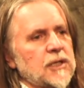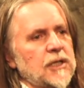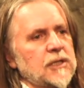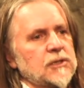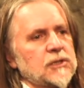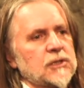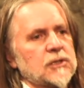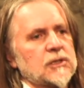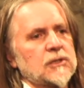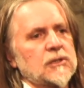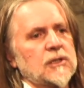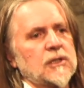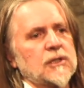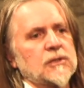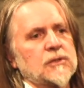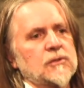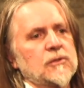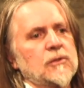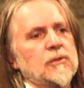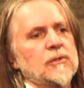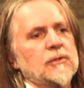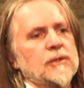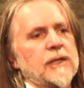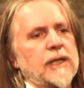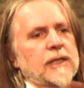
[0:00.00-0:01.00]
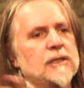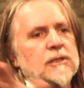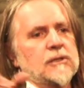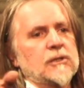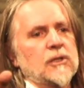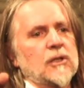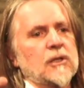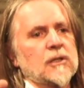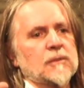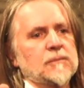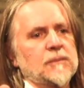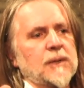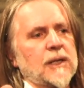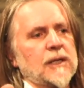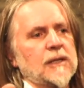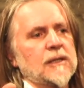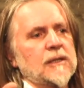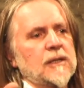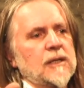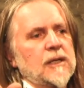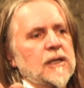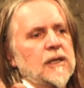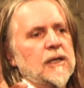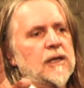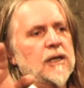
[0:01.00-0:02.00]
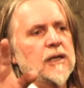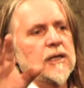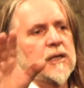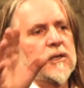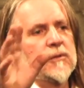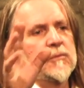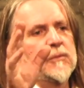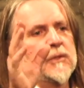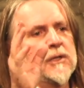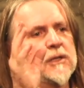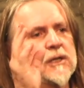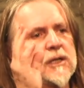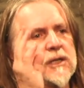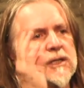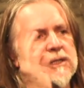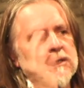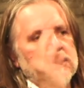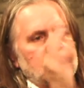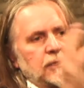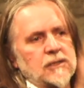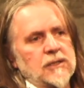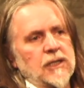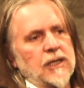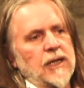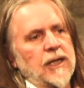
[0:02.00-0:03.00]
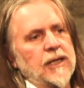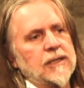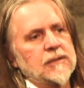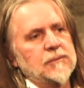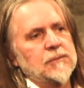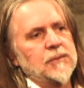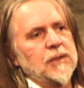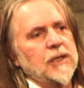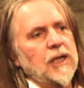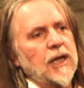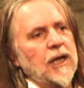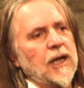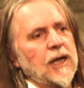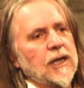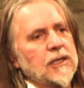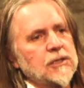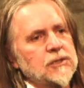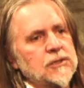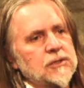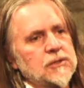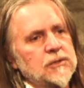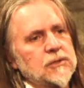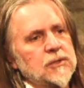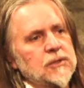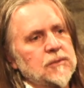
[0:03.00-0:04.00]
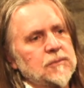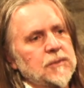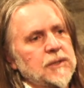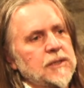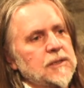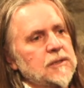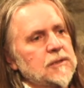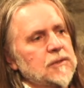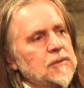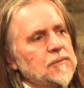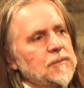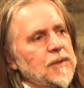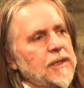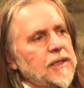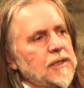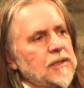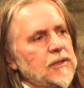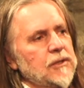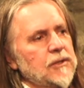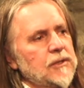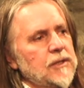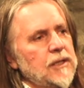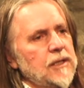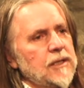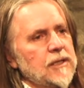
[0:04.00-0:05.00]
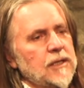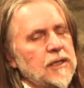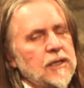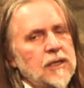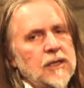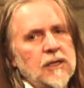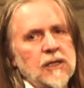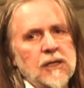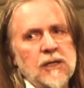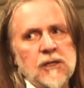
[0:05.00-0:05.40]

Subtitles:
I just lost all that dogma, and I realised that you had to be harsh to me to make you think.